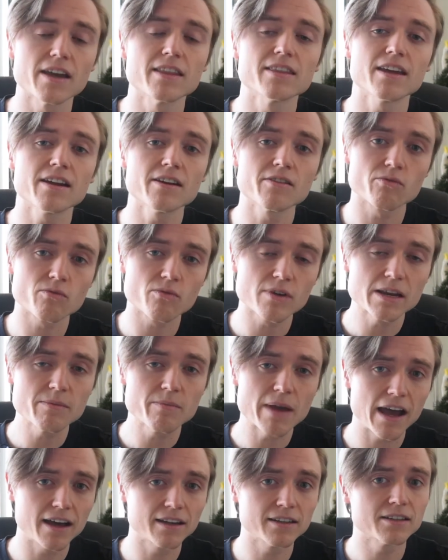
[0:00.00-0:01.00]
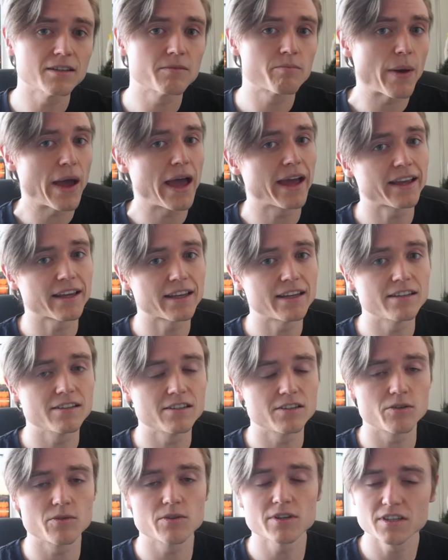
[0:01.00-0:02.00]
and then rebounded back
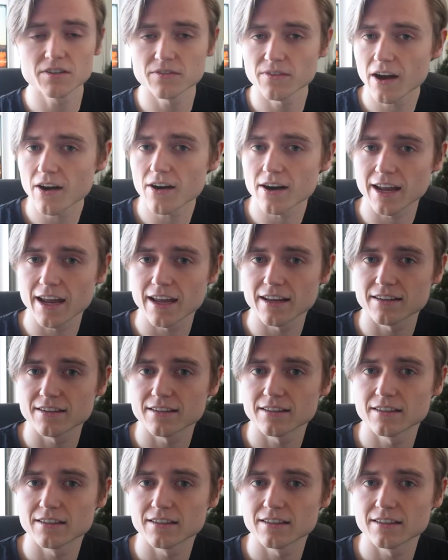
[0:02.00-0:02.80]
into a sphere again.